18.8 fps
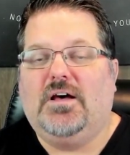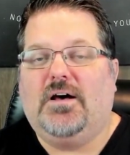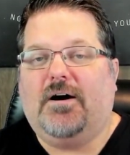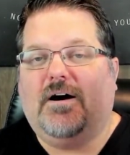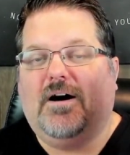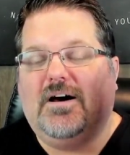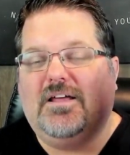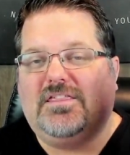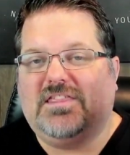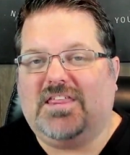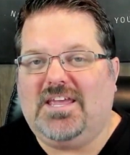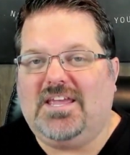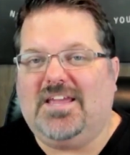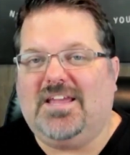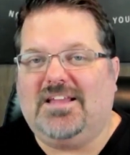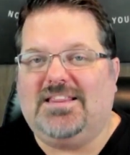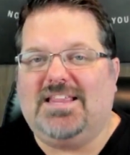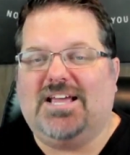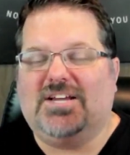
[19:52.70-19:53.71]
a
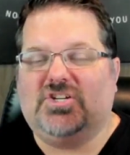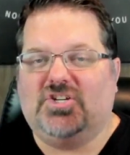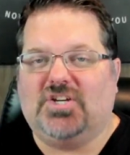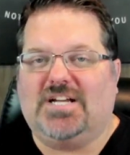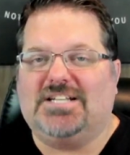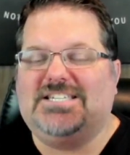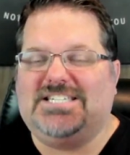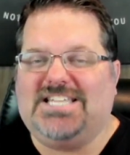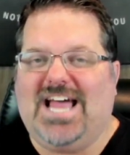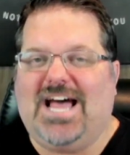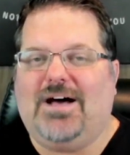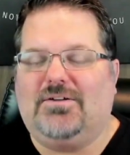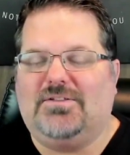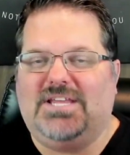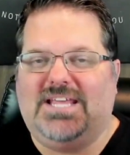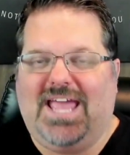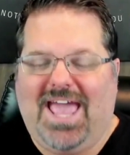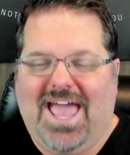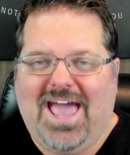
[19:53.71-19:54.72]
thing that shuts down
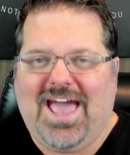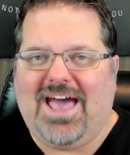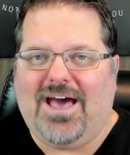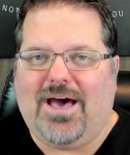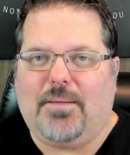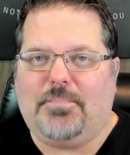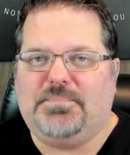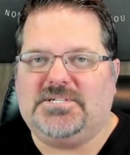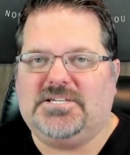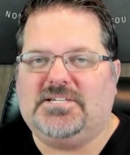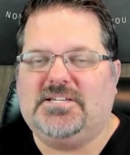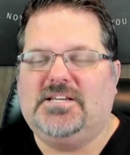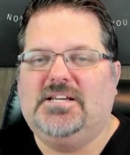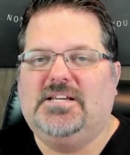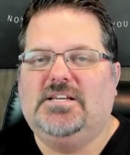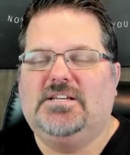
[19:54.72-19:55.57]
the apps